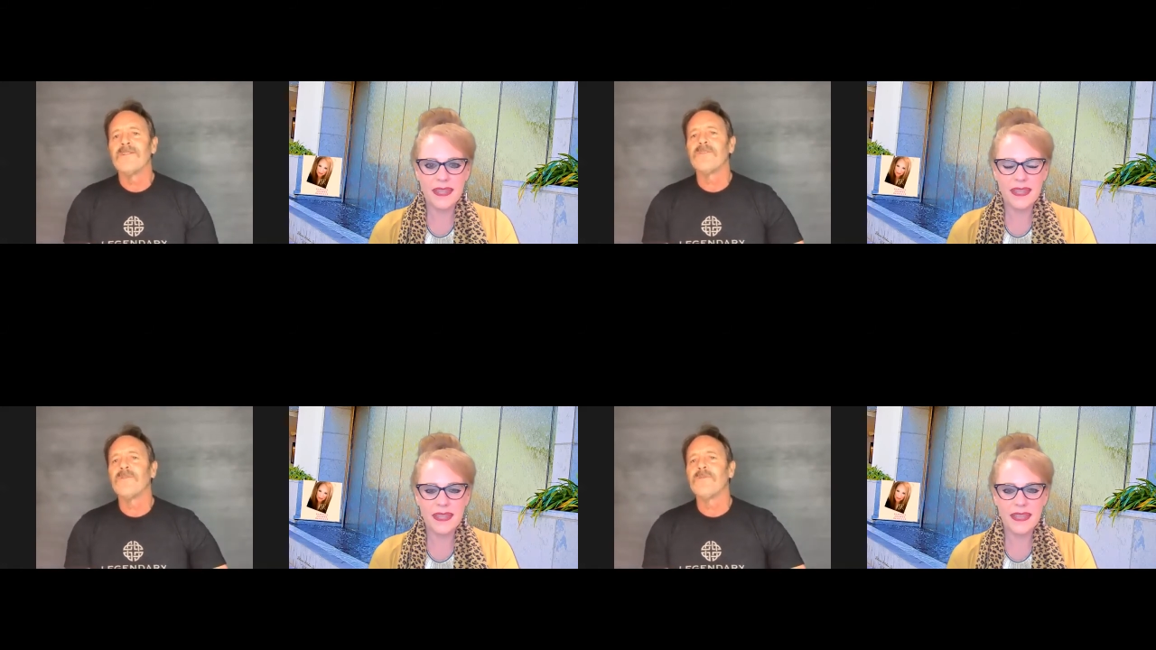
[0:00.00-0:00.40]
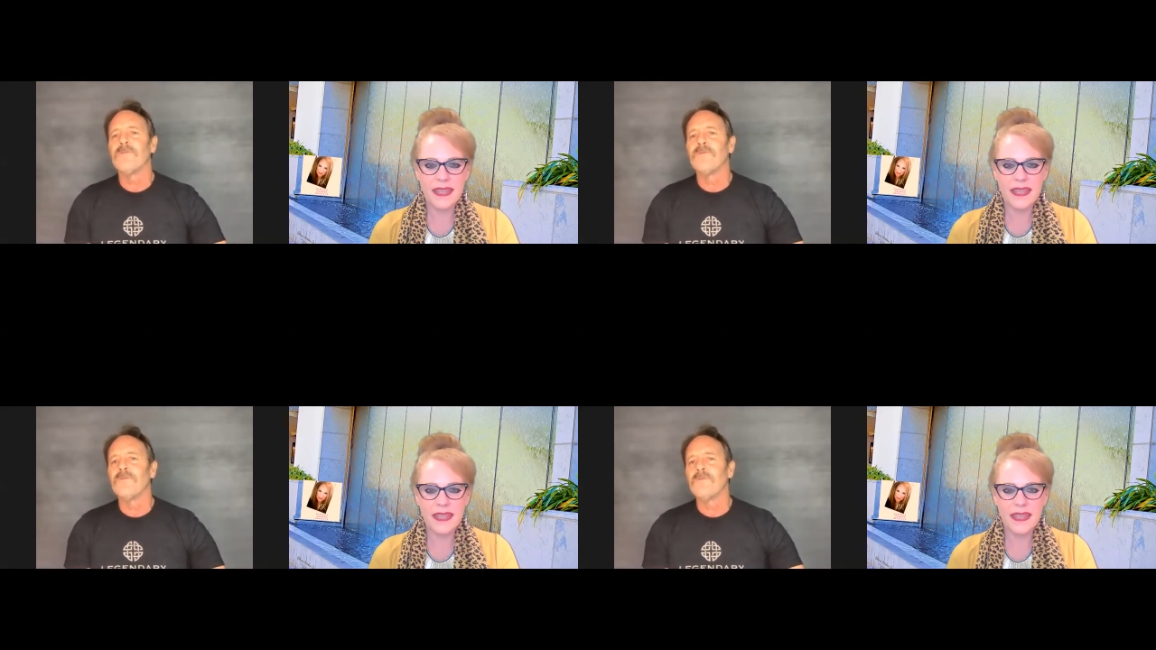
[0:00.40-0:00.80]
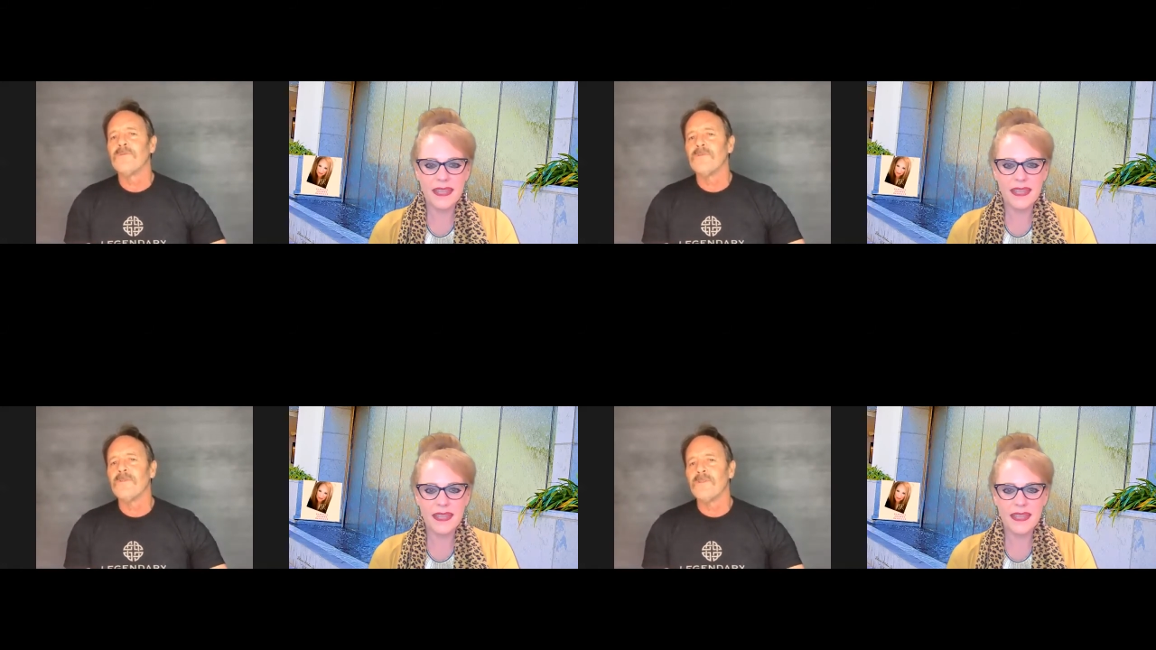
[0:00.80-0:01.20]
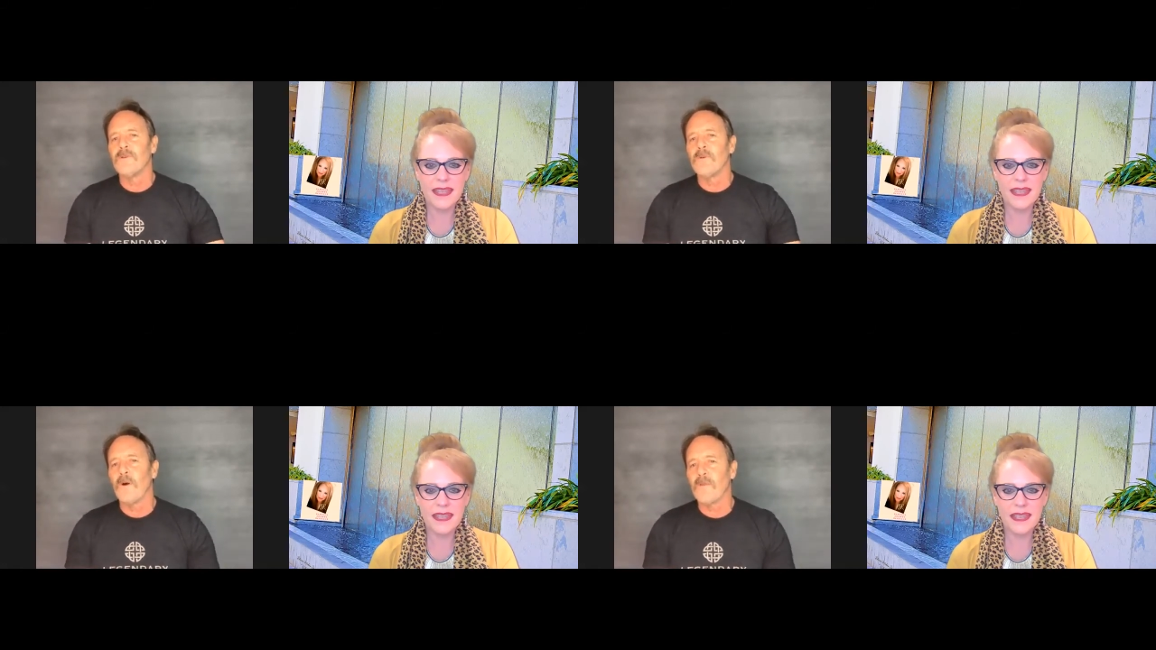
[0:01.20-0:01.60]
Speaker 1: to
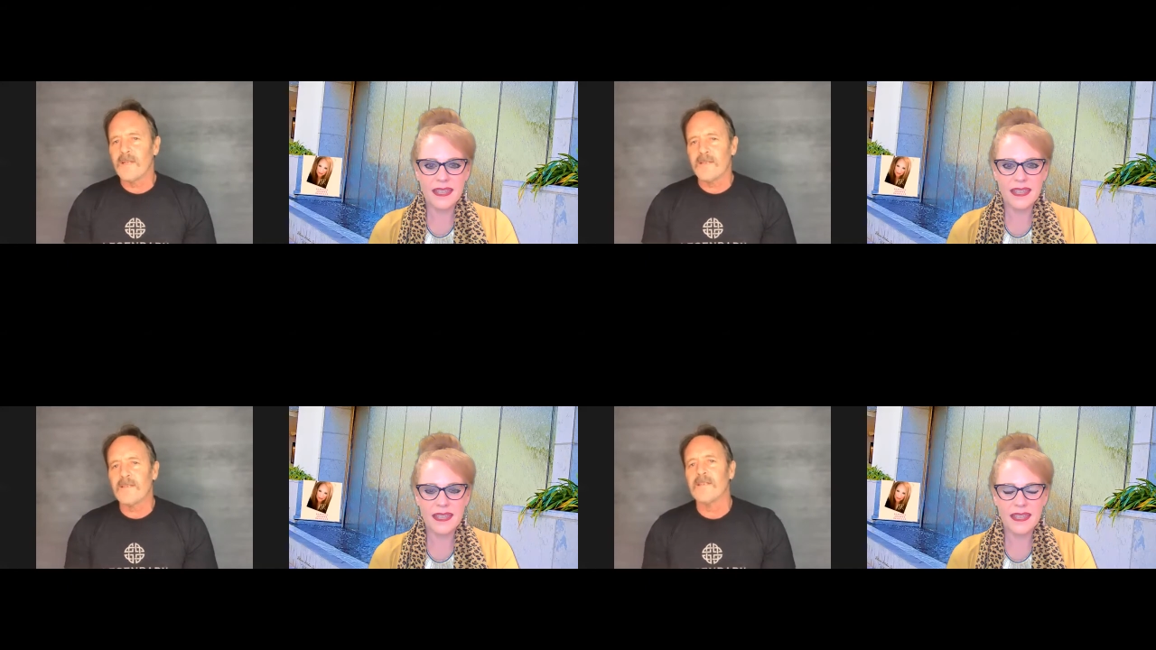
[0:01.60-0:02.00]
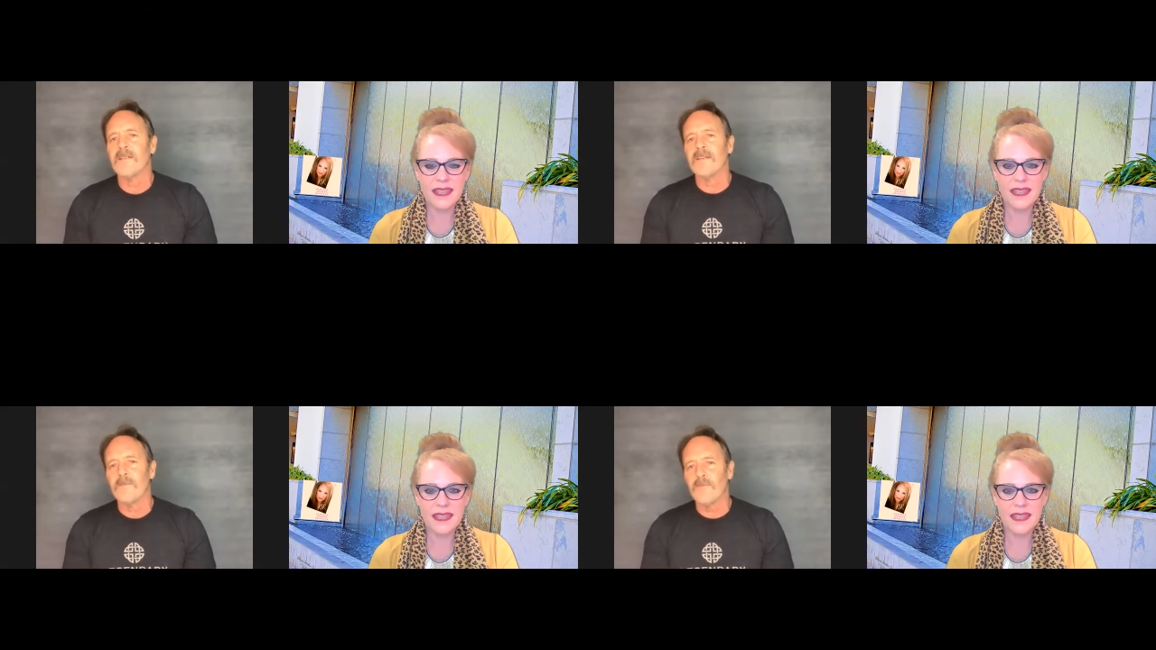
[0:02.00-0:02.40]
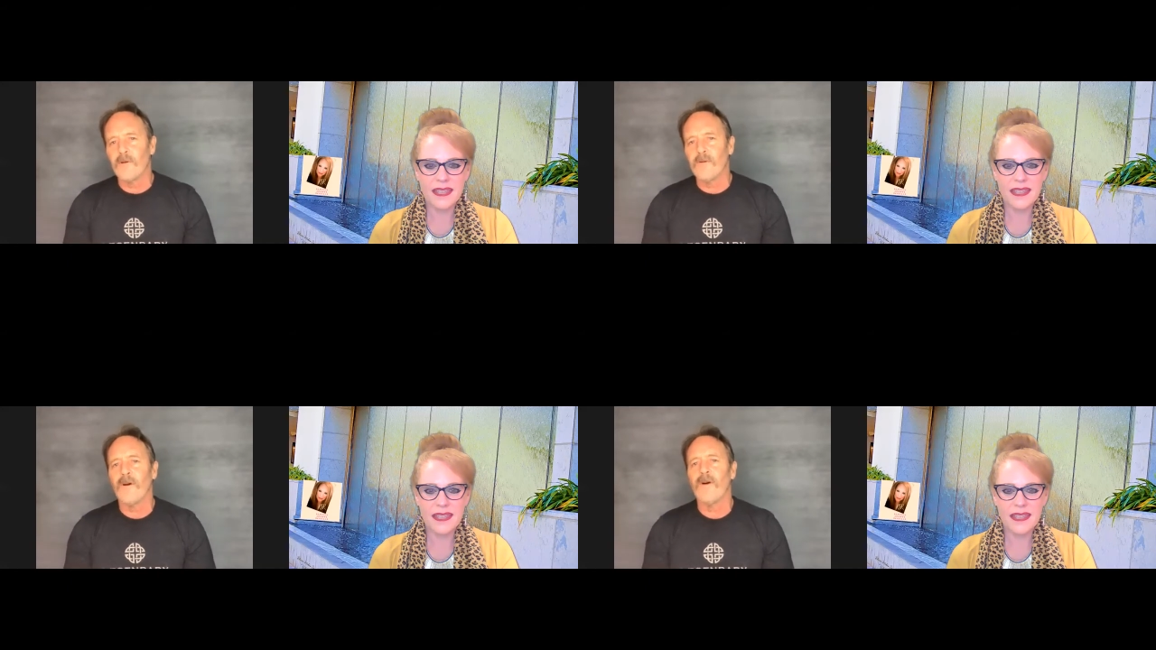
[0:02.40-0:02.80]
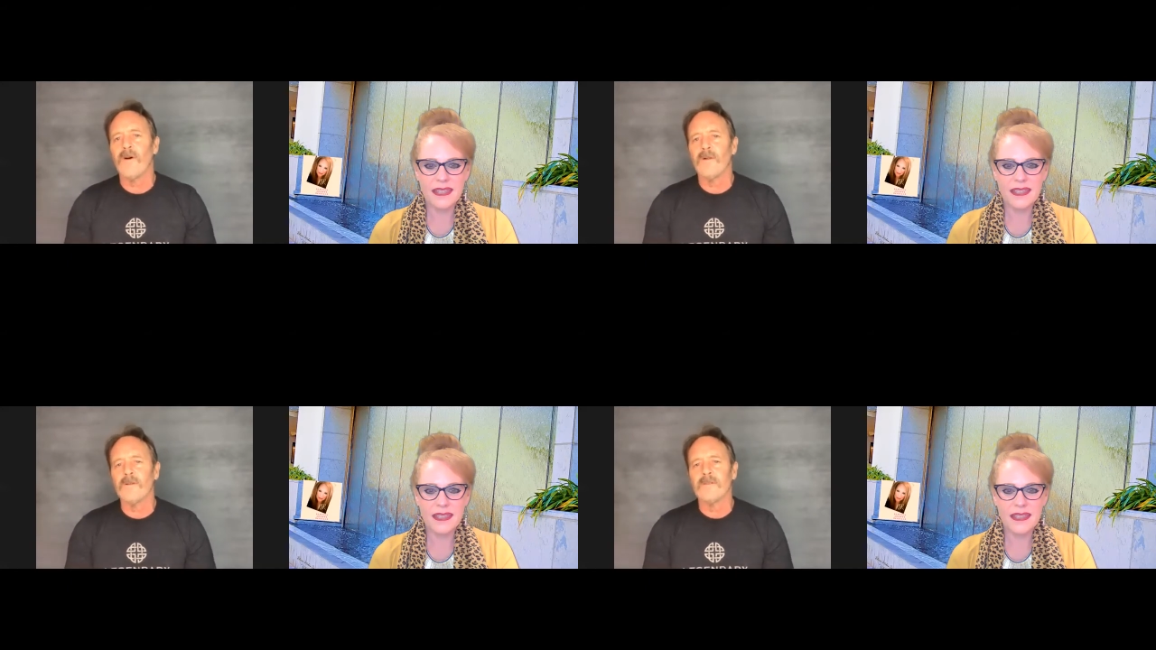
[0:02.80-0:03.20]
do all the testing and the
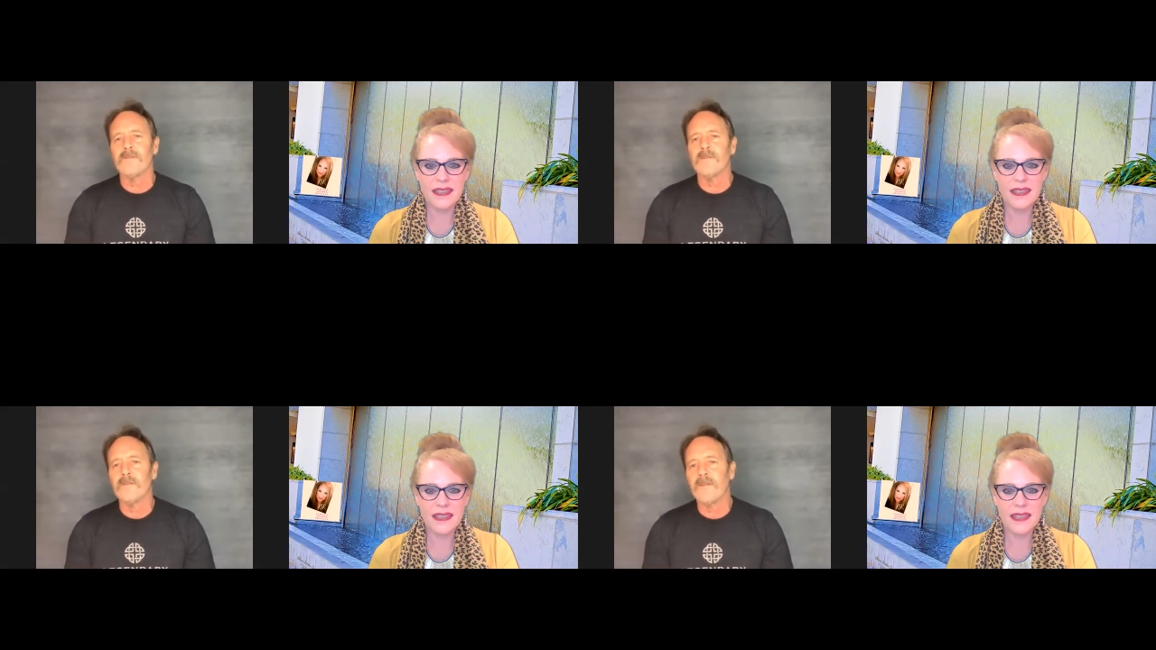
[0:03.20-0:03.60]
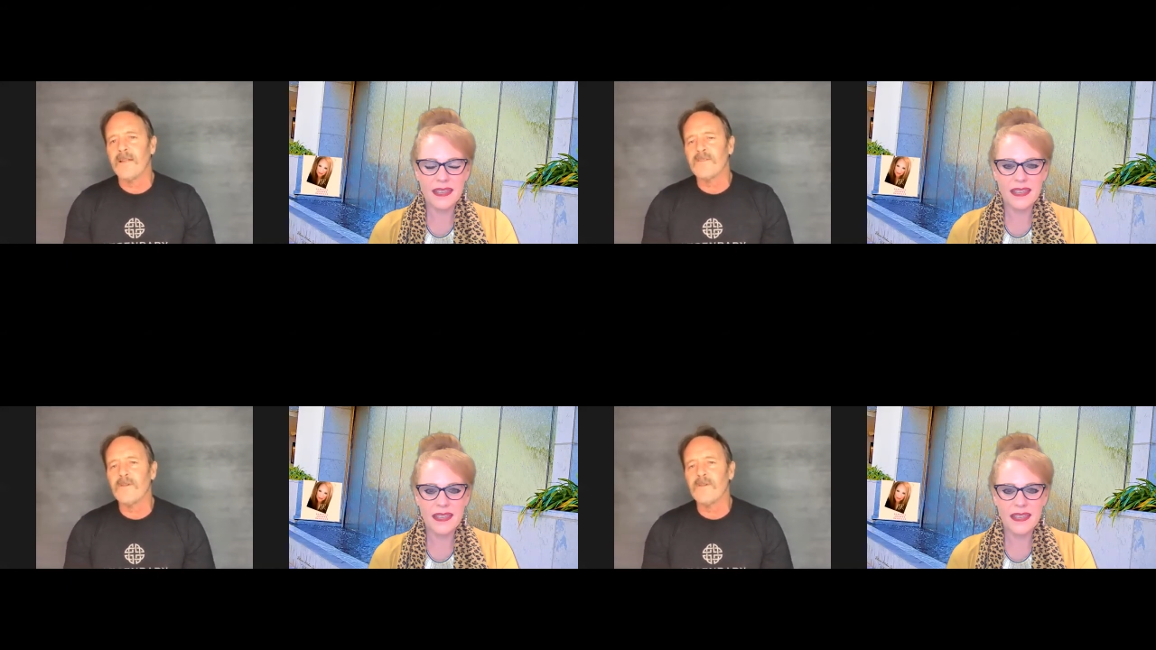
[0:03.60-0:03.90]
protocol and that.